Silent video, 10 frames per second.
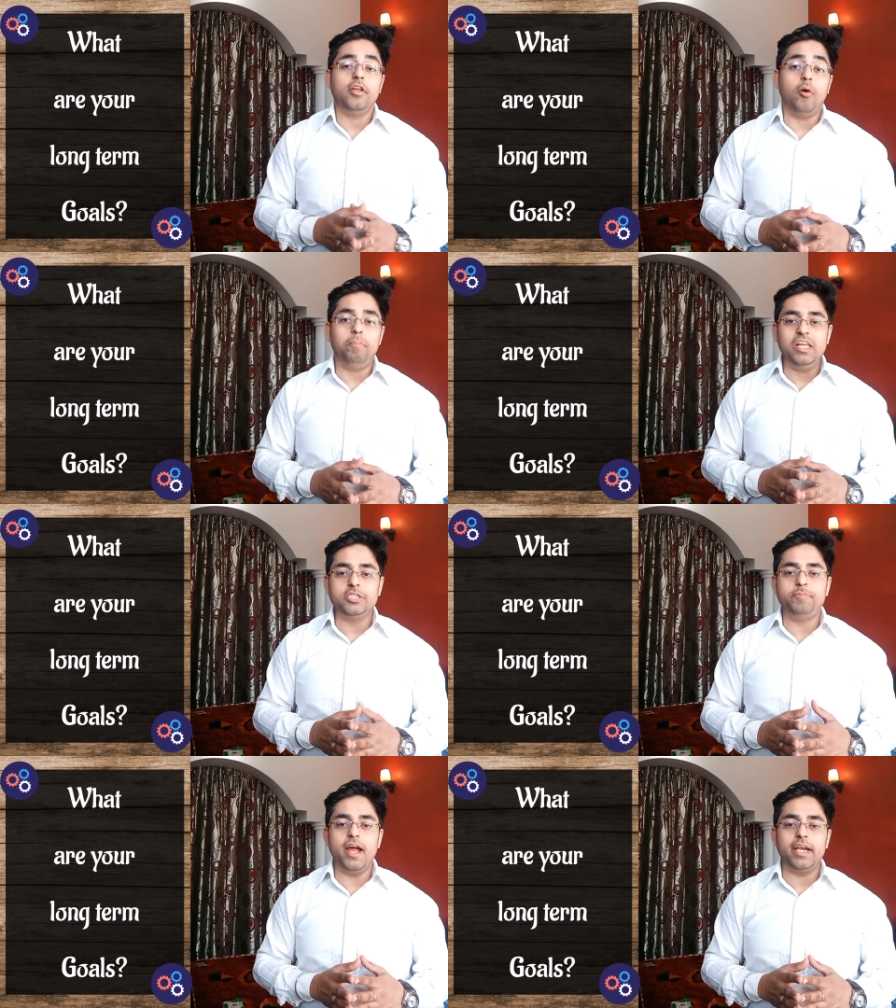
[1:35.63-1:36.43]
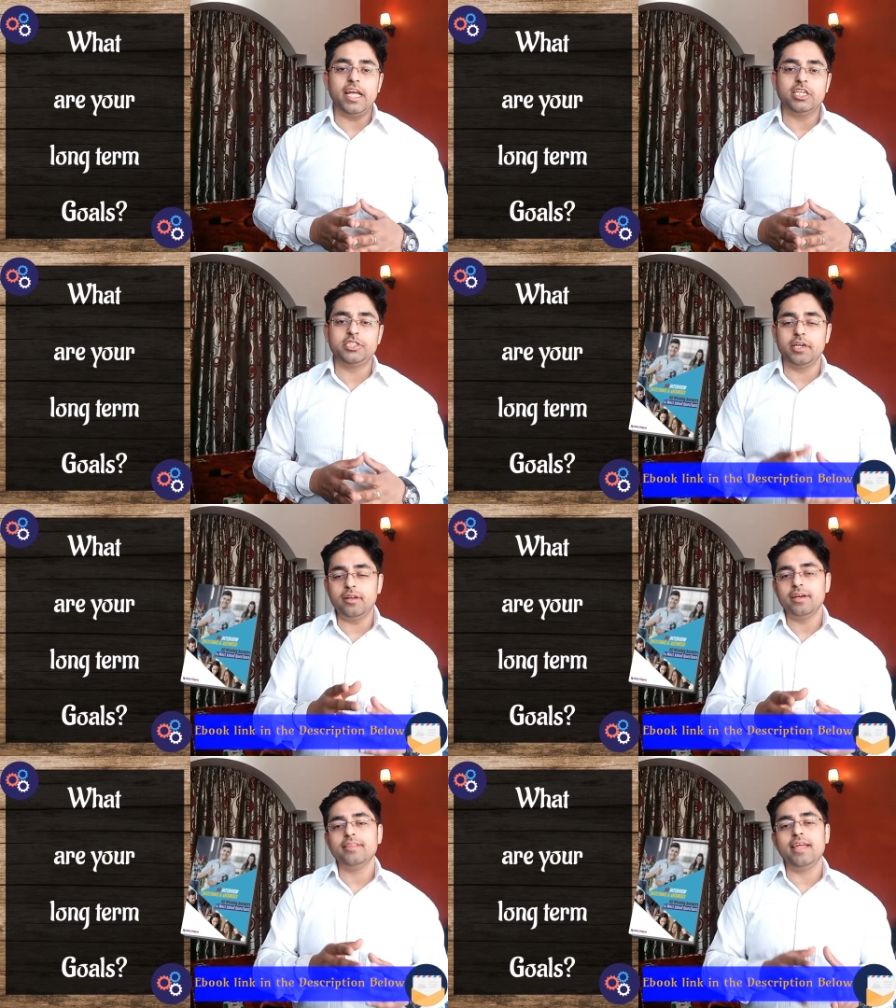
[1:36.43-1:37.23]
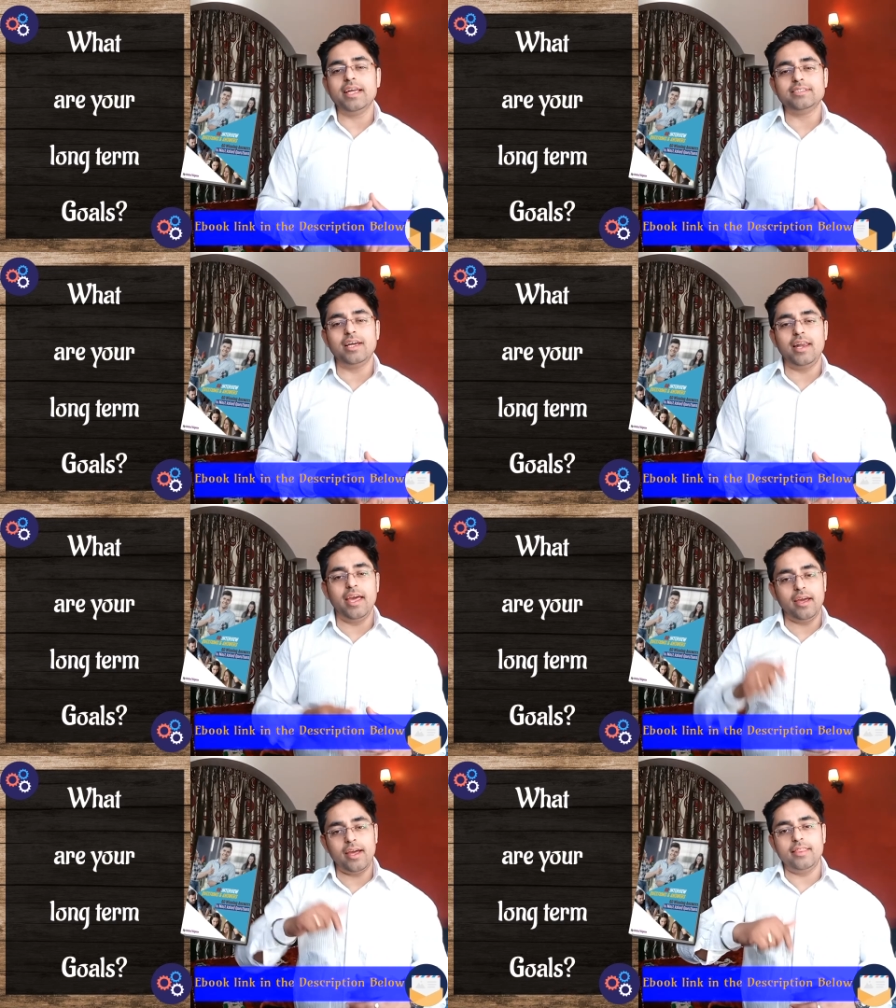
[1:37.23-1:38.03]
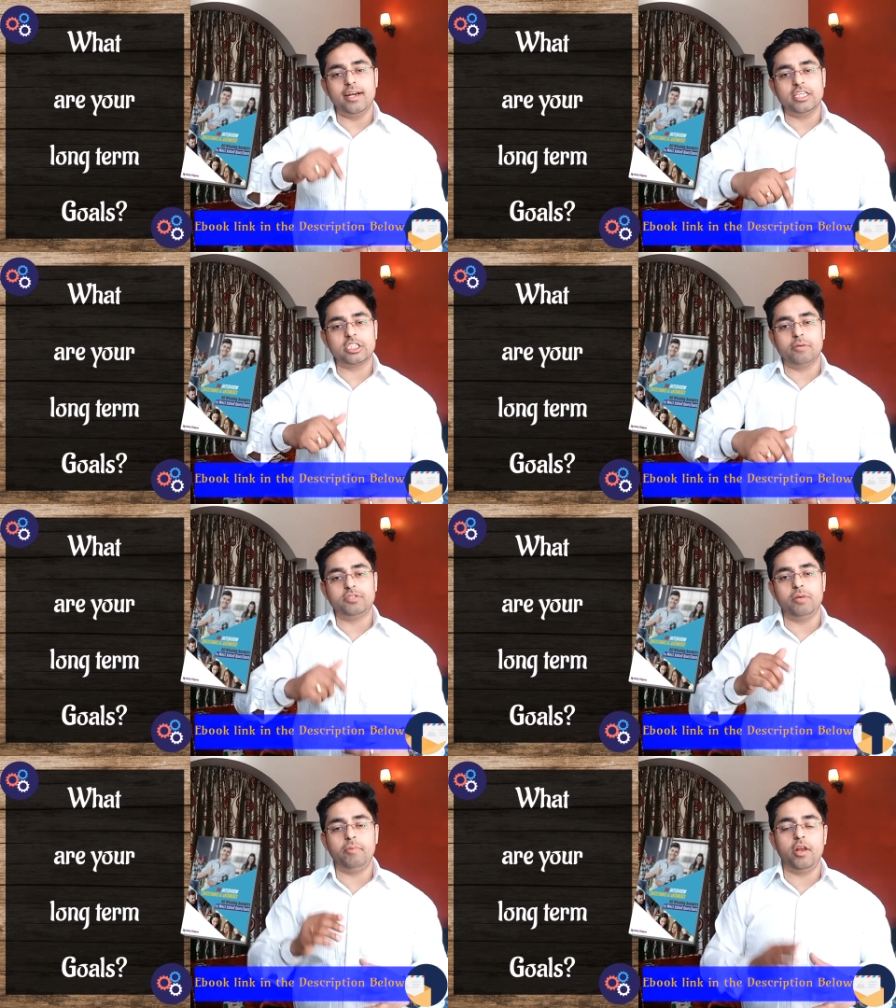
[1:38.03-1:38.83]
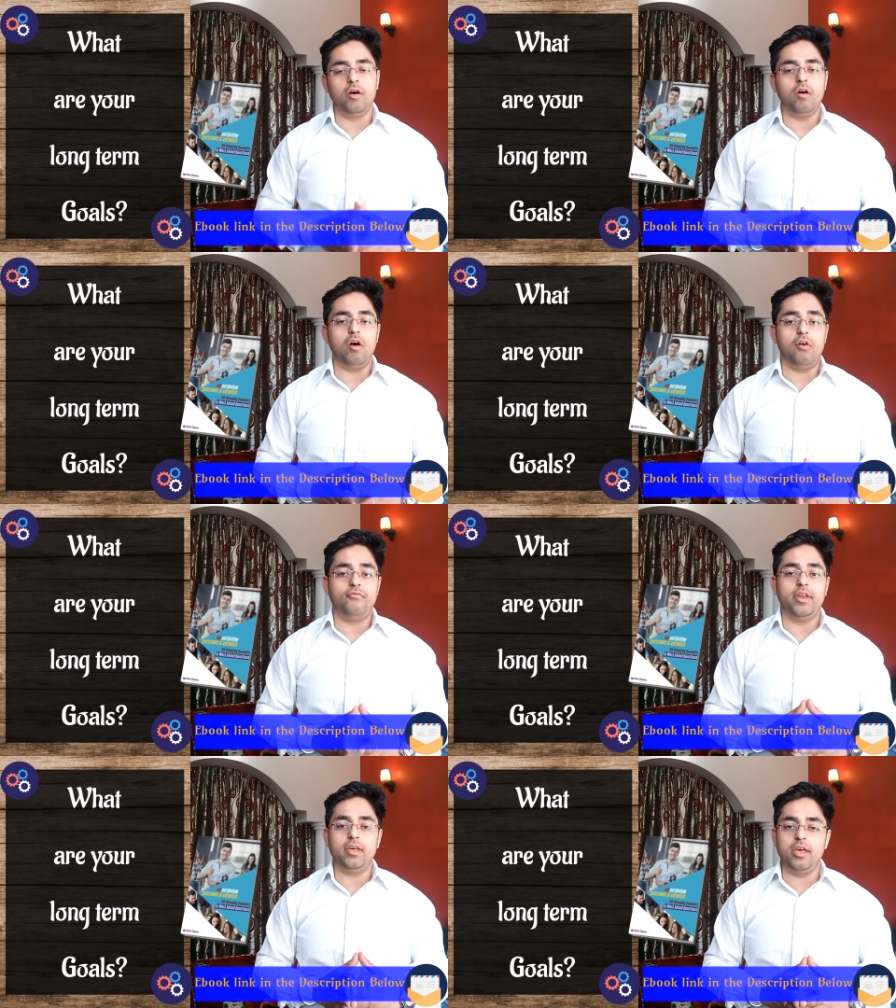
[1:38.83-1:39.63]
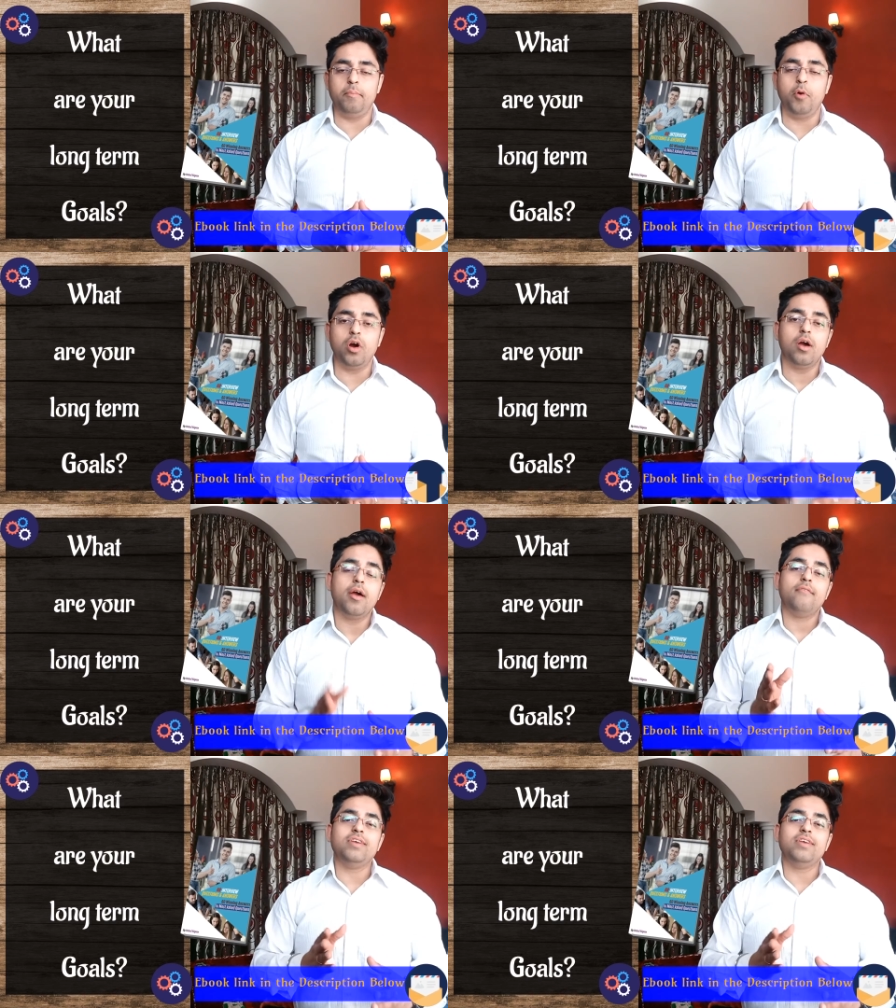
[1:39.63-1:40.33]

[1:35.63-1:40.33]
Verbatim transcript: Now please pay attention. There is a link in the description below of an ebook